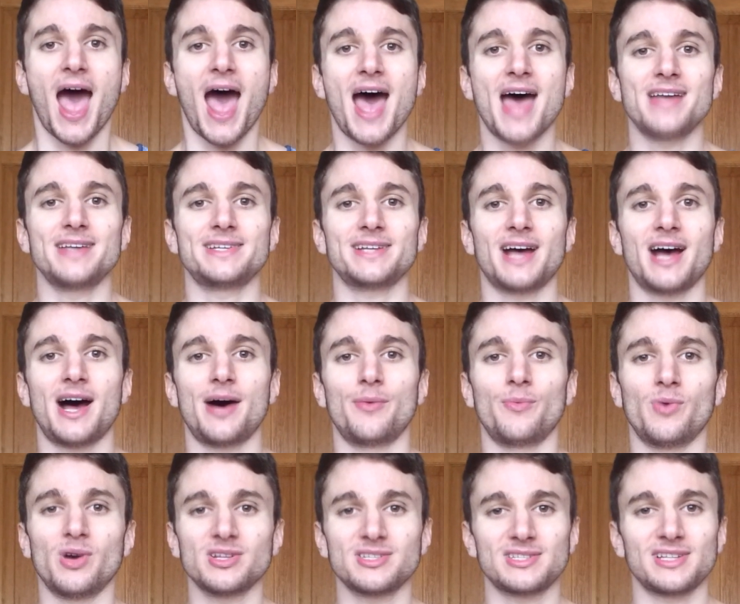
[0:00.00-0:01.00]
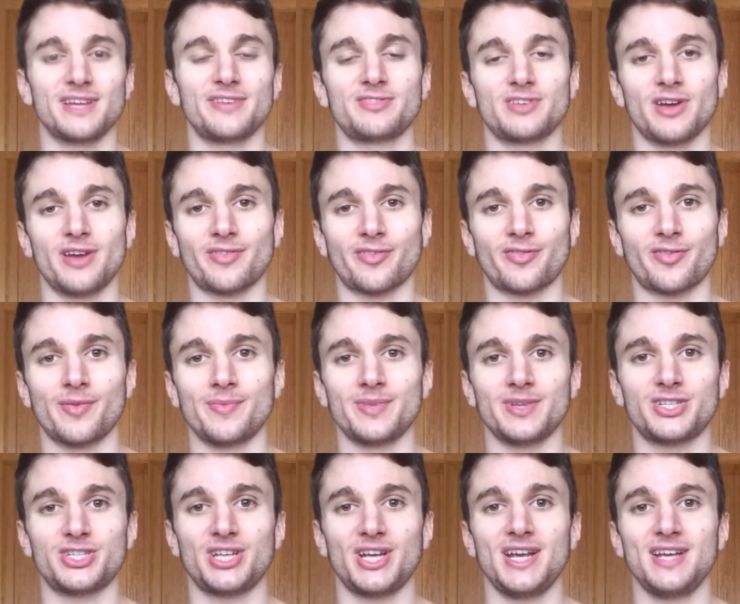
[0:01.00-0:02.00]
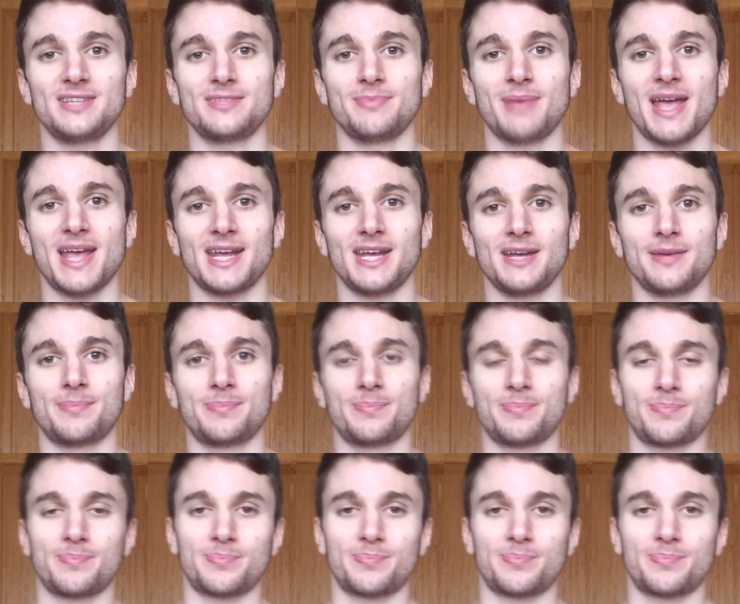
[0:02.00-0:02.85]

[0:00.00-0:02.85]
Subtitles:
And what's left over from the cheese making